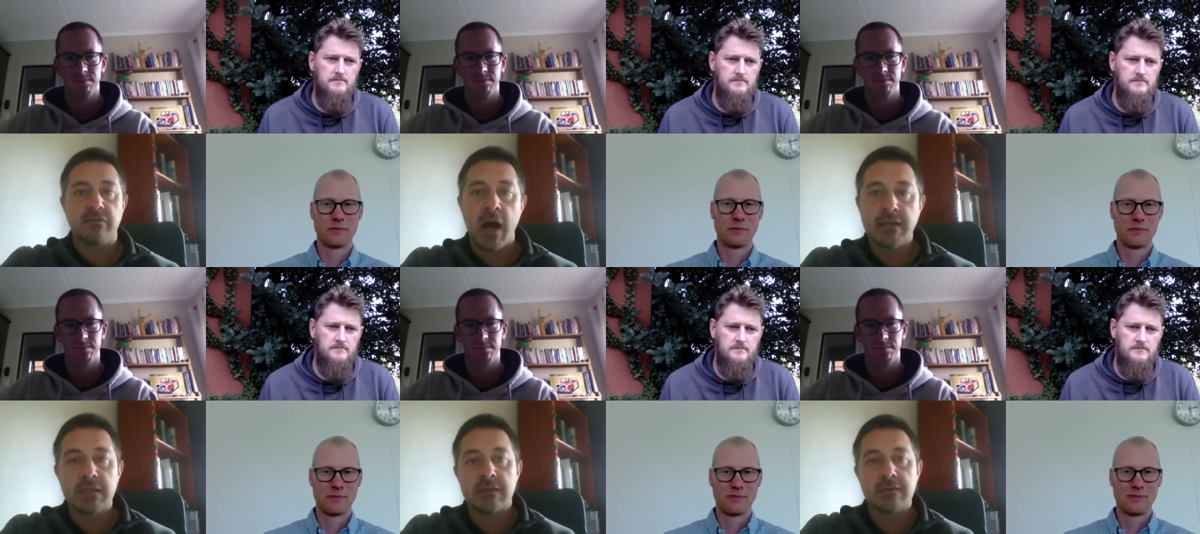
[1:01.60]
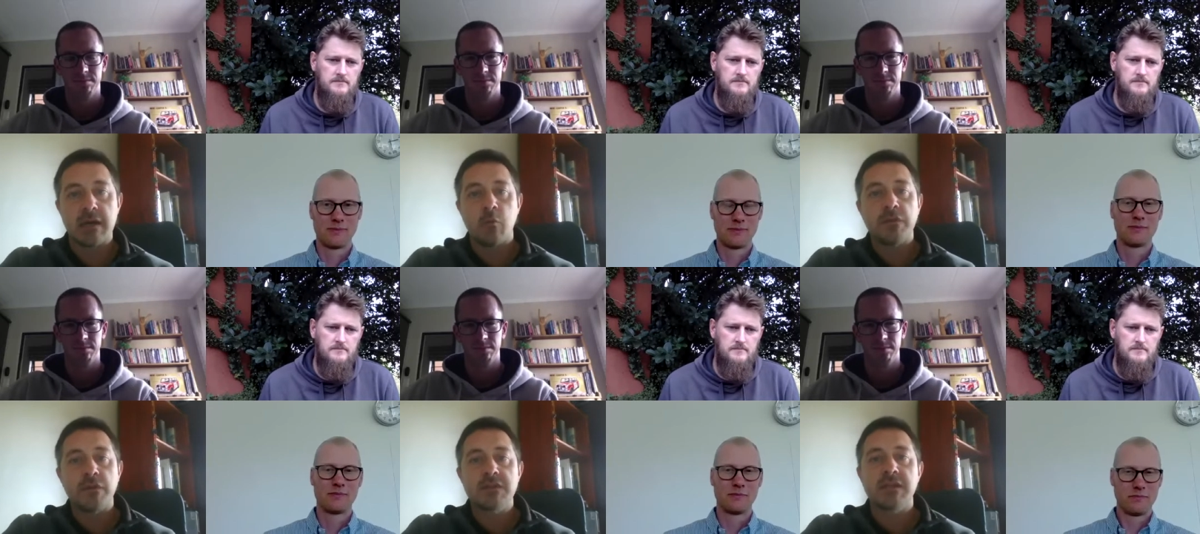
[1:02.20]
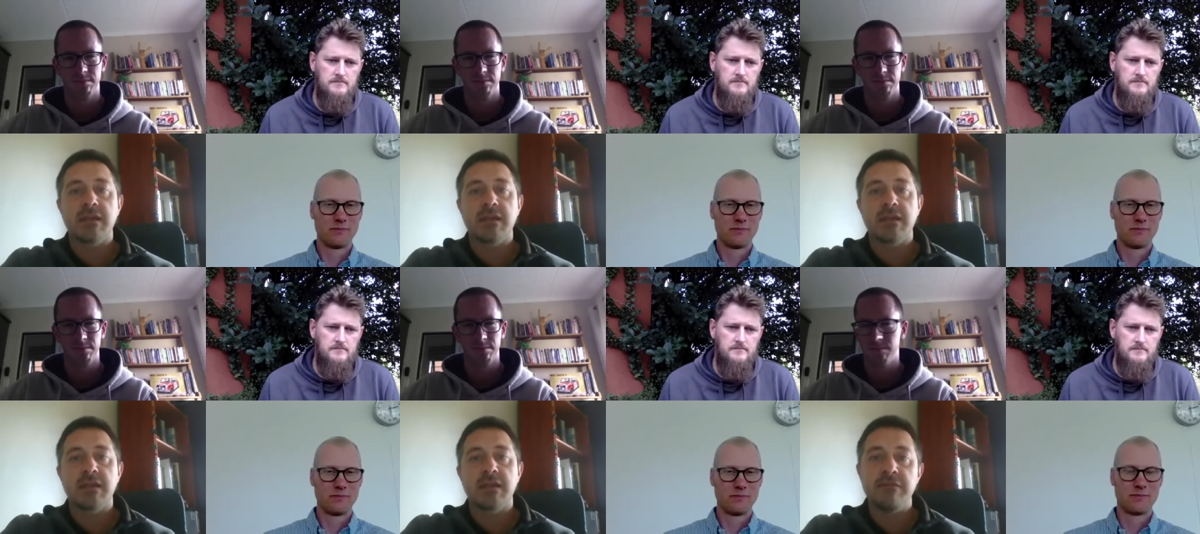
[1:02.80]
Speaker 1: what the significance is?
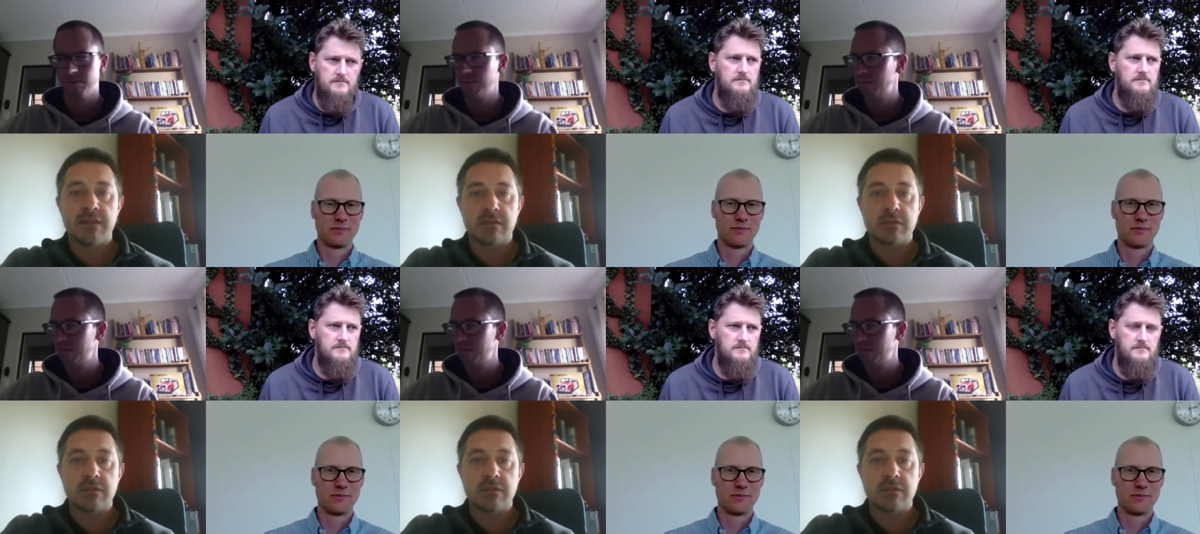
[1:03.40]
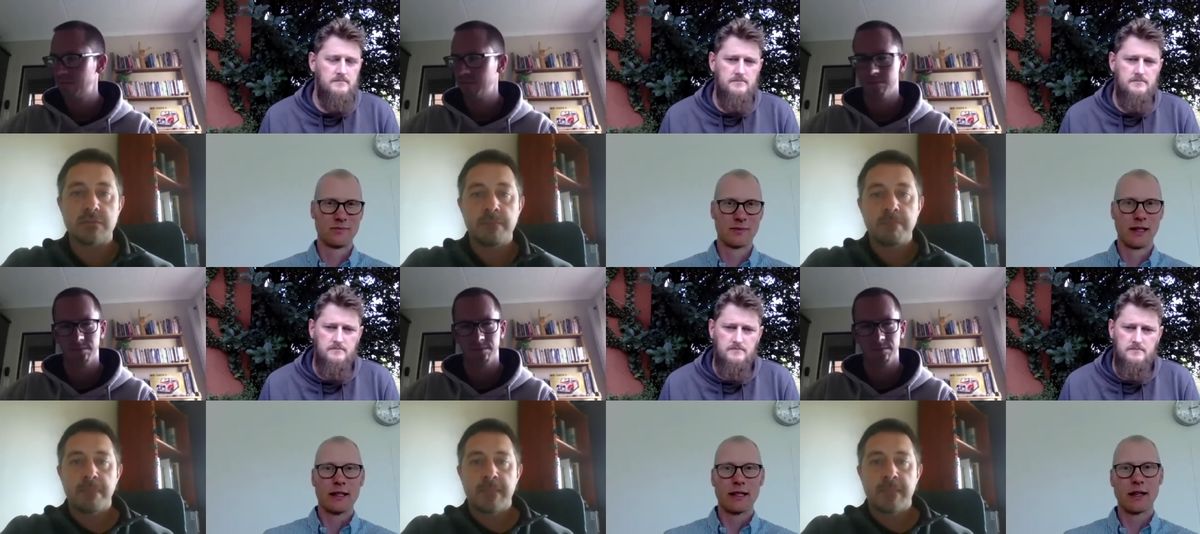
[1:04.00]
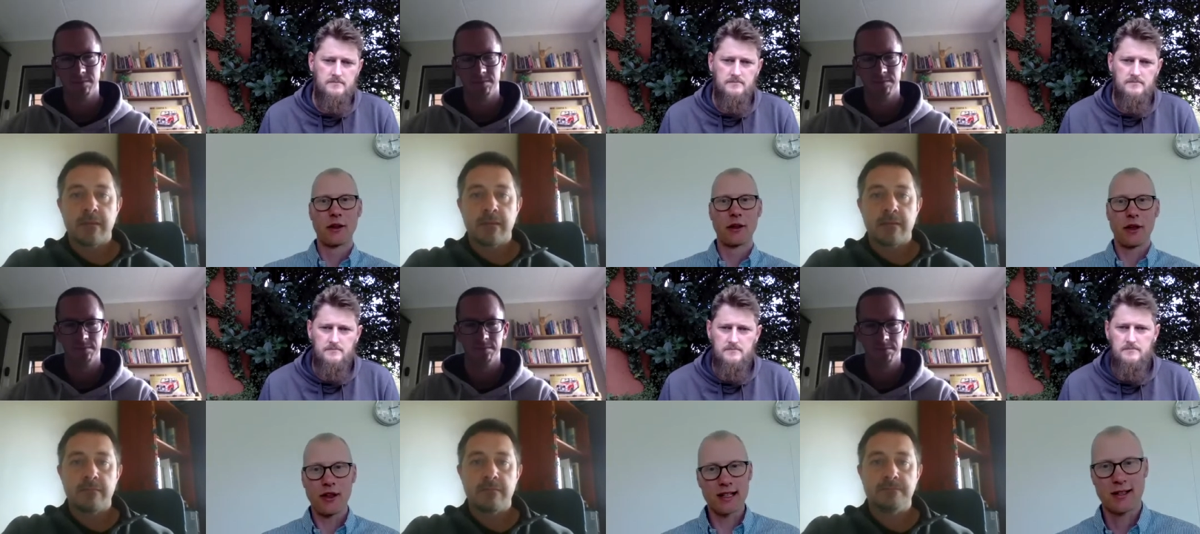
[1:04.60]
Yeah, thanks,
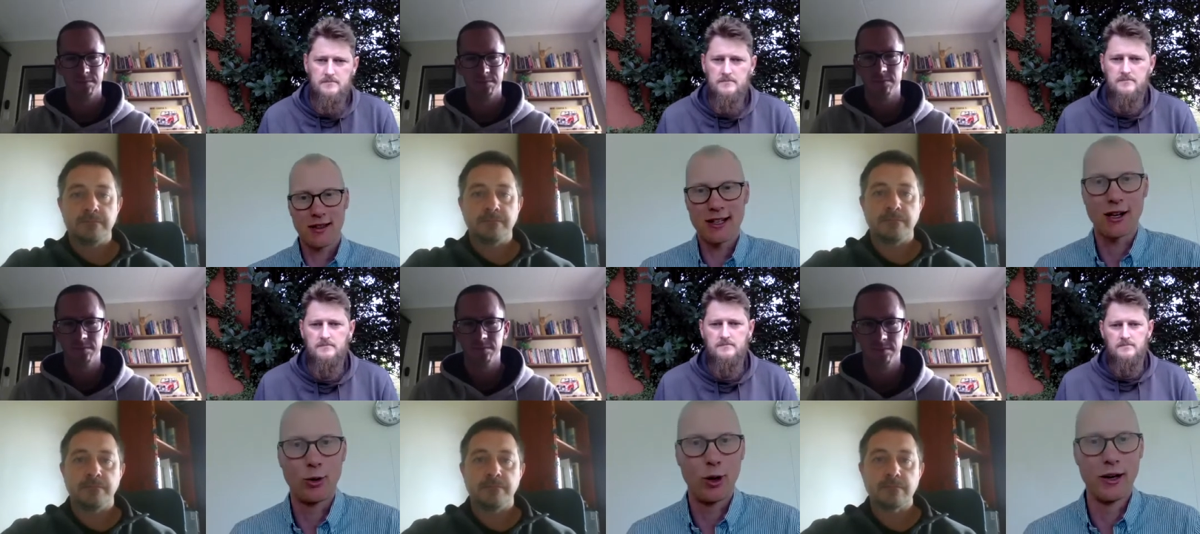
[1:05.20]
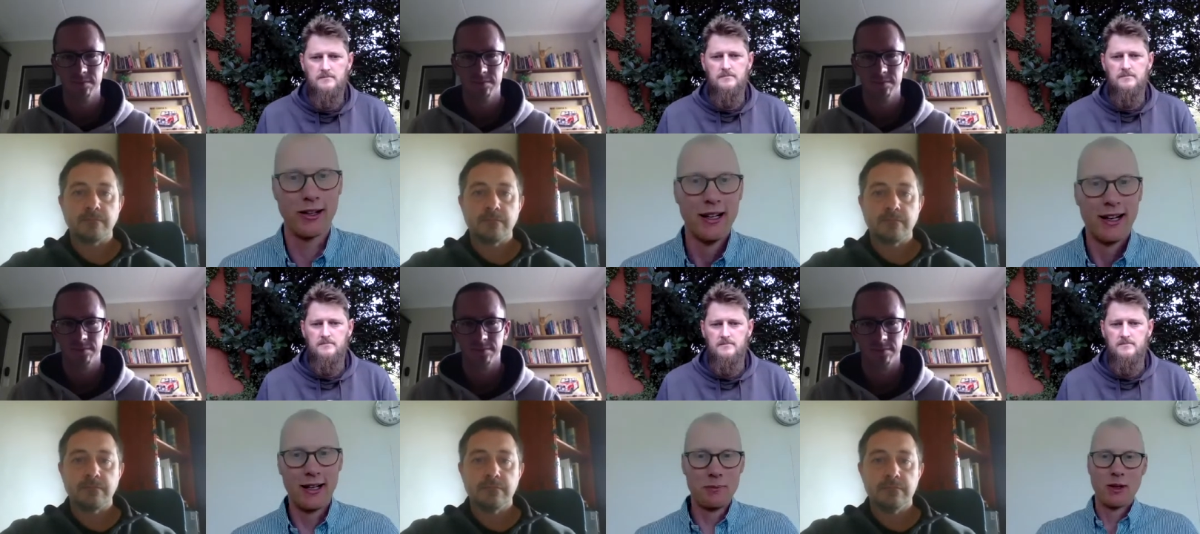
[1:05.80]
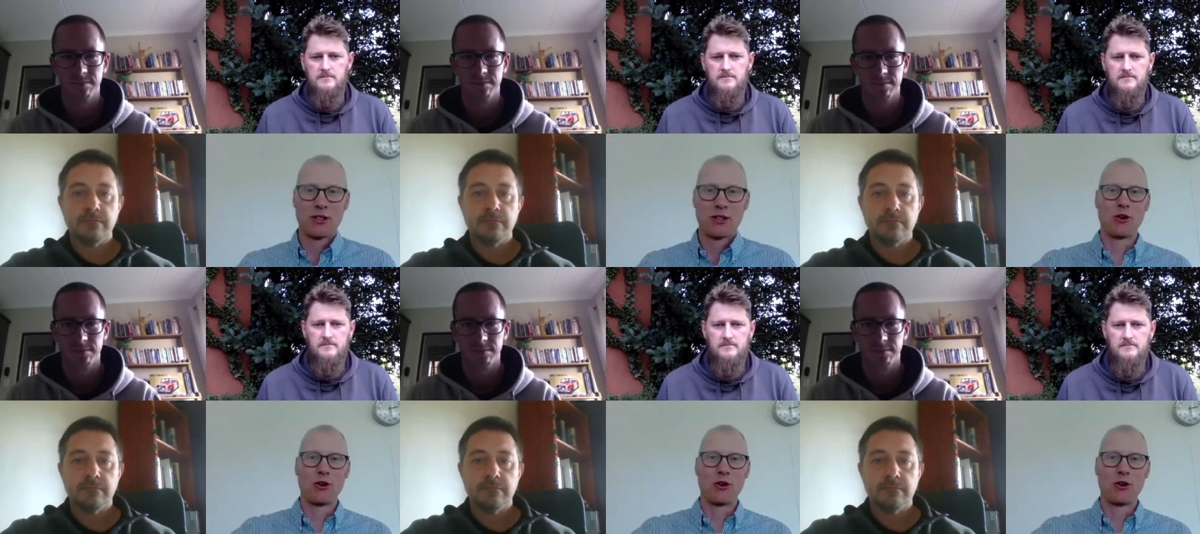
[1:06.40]
Speaker 2: Caruana.
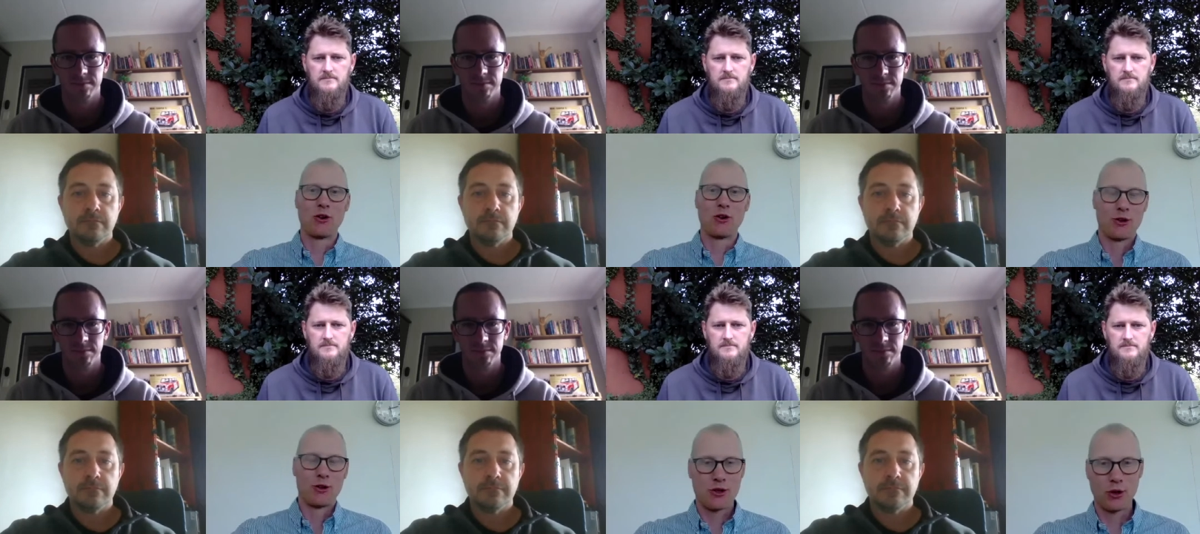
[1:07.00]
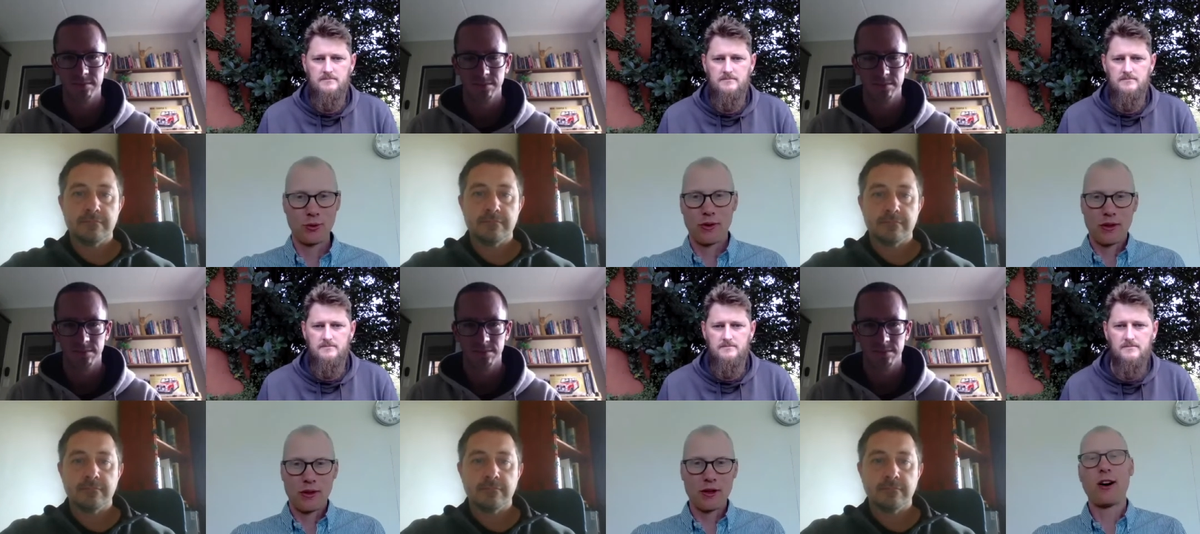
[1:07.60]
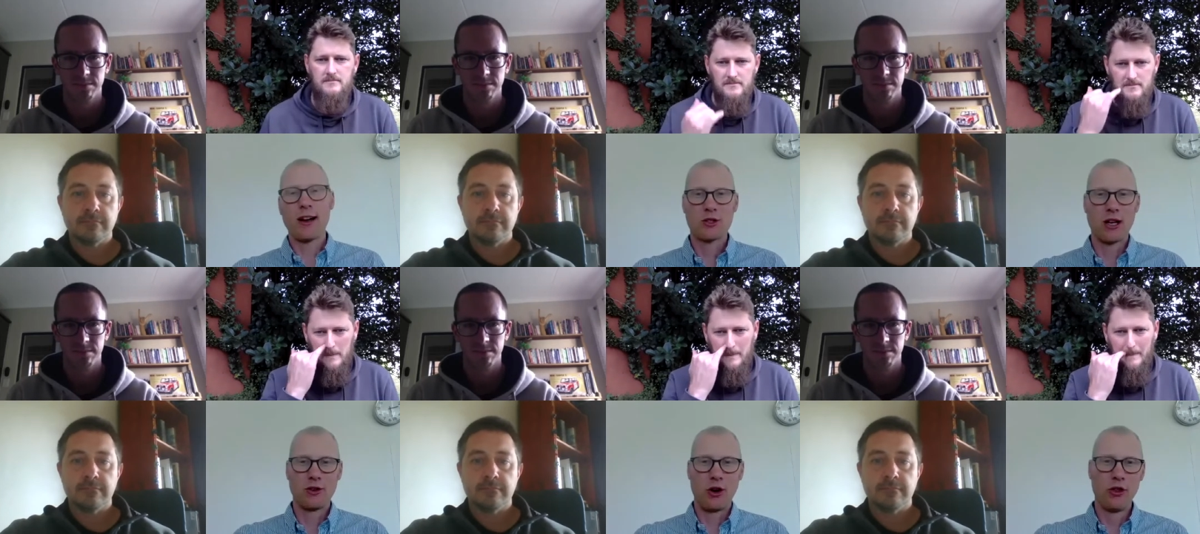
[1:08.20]
So this find was done on the
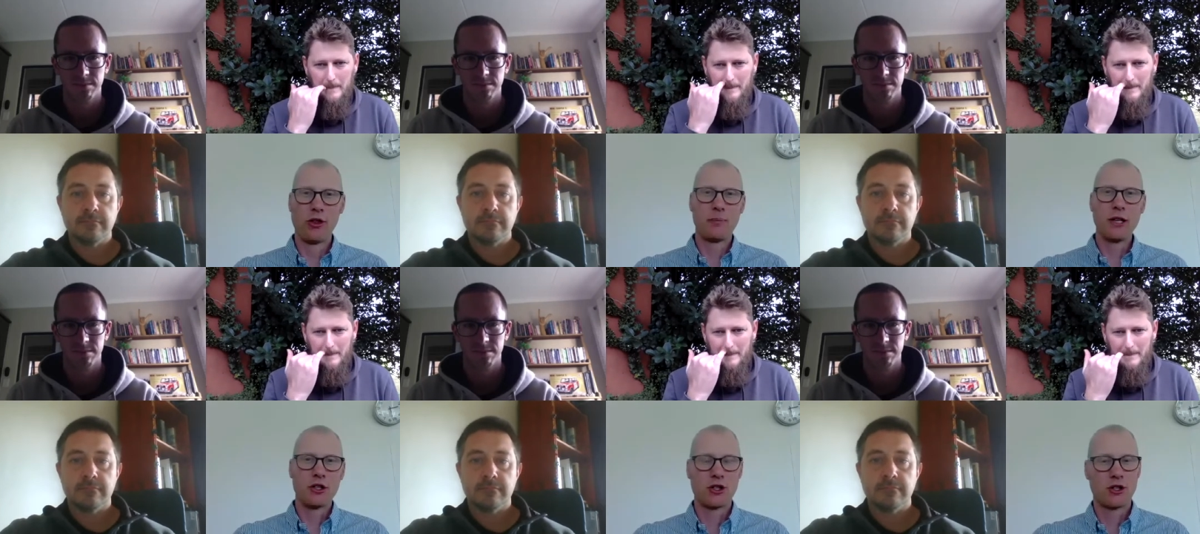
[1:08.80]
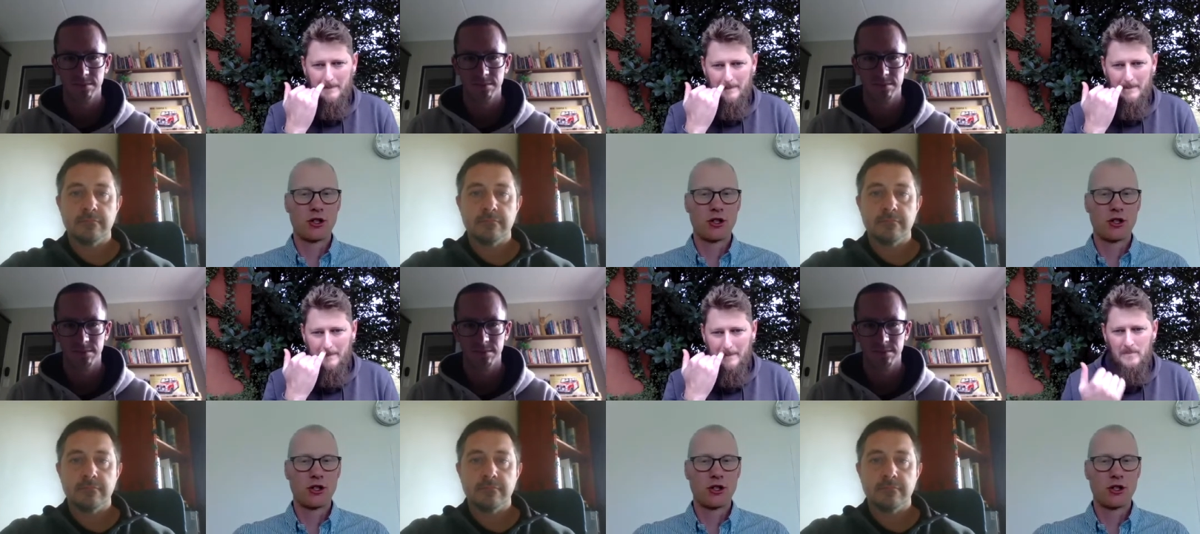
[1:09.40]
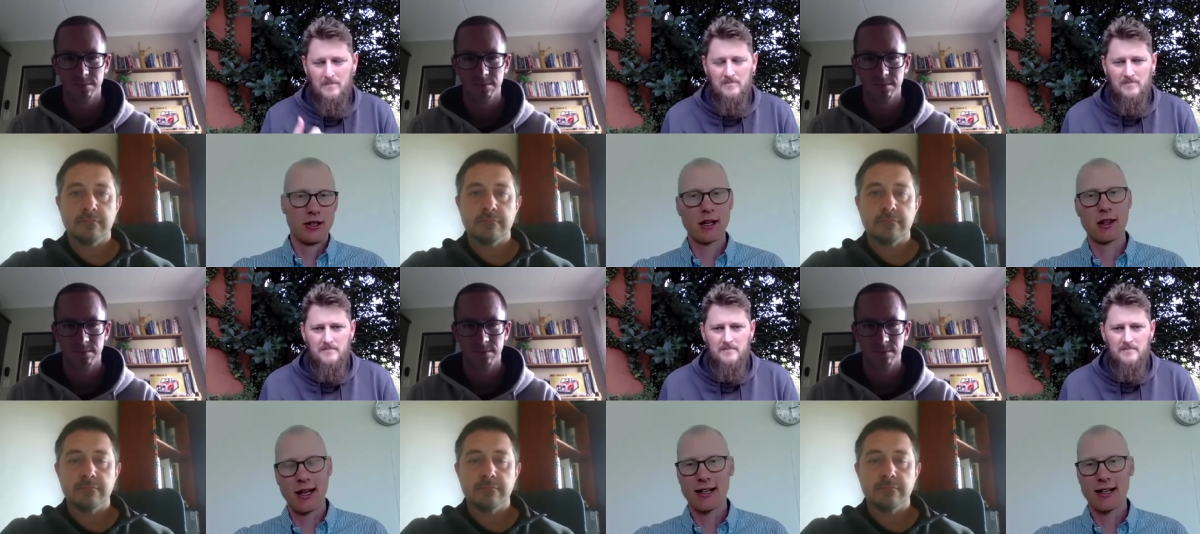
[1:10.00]
beach near The Hague. I didn't